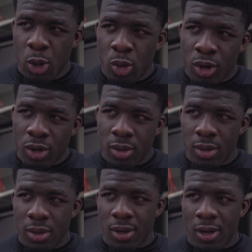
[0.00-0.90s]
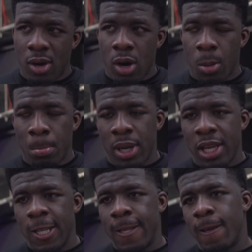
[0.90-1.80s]
All good, can't
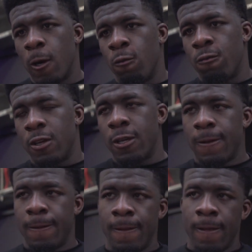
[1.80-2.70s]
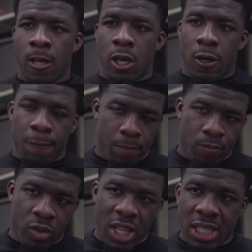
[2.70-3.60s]
complain, healthy, and
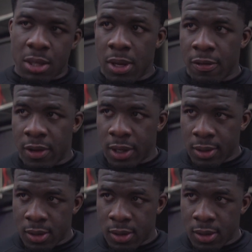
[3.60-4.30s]
that's the main thing.